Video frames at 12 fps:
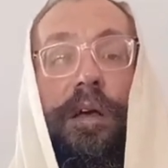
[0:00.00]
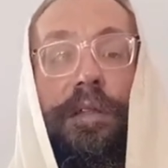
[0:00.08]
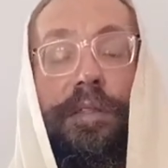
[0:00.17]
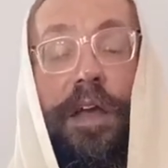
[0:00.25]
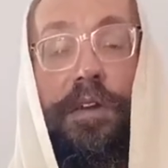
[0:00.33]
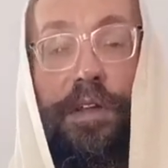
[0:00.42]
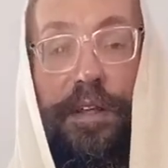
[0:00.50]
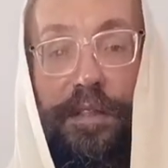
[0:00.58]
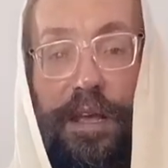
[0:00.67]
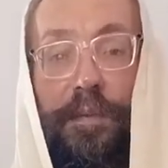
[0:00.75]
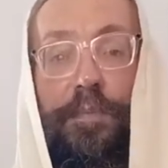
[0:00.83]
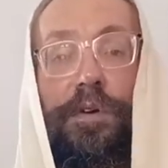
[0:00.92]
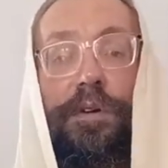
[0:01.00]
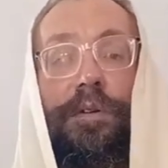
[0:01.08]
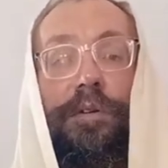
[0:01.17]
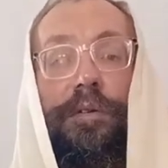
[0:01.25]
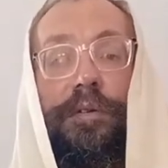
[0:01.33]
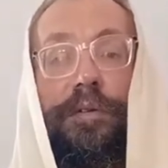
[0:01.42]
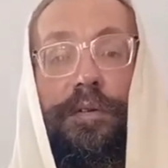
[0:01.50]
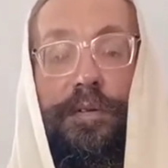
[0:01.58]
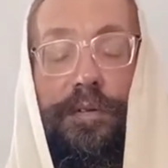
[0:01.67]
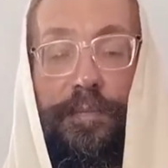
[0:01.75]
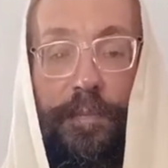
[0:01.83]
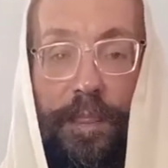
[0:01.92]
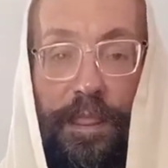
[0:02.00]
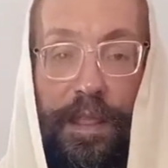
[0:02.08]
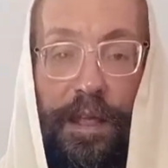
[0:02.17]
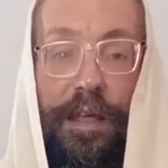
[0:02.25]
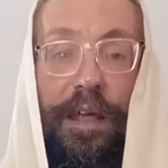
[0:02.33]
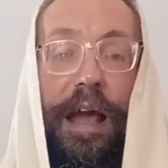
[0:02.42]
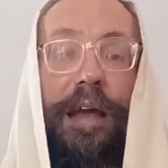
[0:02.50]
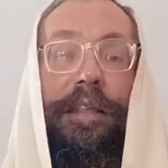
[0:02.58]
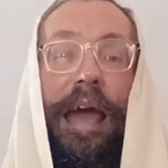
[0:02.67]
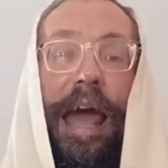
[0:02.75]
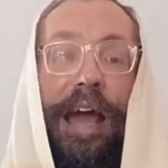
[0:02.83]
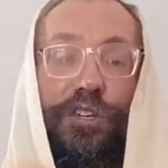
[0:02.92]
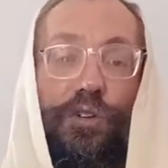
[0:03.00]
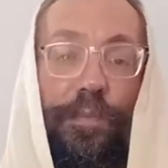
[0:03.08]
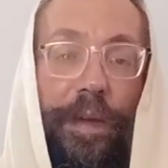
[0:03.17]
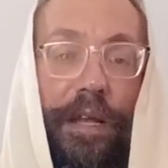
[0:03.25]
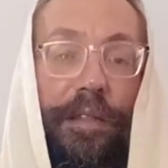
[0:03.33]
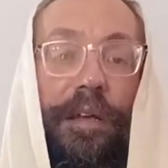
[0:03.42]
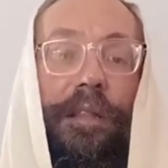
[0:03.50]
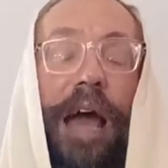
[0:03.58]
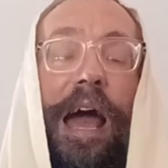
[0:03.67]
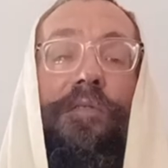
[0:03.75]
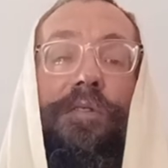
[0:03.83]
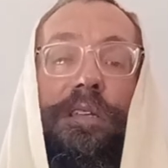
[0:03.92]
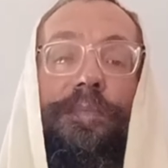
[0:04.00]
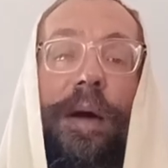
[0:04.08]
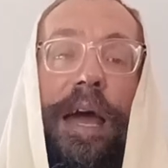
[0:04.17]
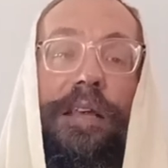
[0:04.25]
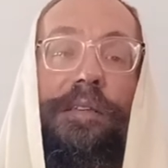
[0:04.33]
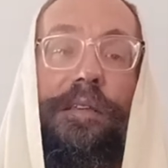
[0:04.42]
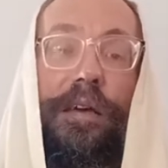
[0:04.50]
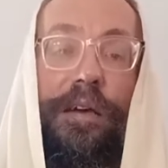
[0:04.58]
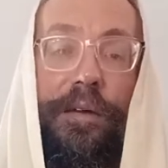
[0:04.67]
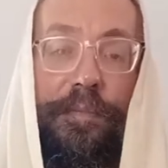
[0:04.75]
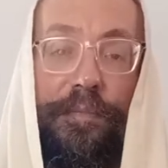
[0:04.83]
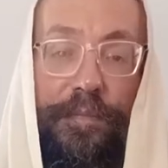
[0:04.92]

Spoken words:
They need dibur. And the actual picking the lottery is maisa.